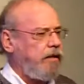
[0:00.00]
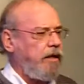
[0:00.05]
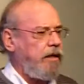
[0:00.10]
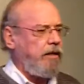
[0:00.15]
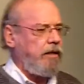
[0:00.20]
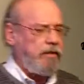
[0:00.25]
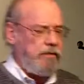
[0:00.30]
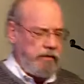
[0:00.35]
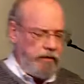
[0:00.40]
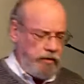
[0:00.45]

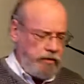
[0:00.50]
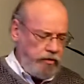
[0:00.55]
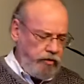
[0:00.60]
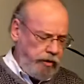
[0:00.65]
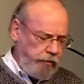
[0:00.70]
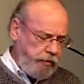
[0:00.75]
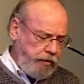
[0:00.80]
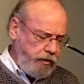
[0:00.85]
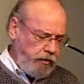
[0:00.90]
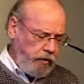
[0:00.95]
the
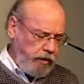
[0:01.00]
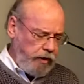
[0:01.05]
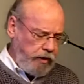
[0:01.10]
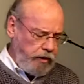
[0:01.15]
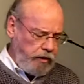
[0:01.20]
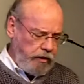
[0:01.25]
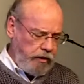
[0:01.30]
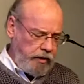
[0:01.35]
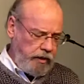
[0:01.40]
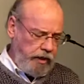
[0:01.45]
scripture we're going
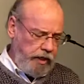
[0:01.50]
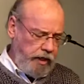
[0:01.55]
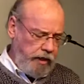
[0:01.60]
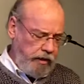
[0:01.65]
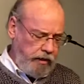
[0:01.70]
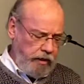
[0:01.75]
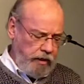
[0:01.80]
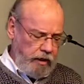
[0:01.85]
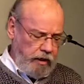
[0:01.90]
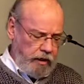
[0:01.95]
to look
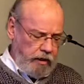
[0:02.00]
at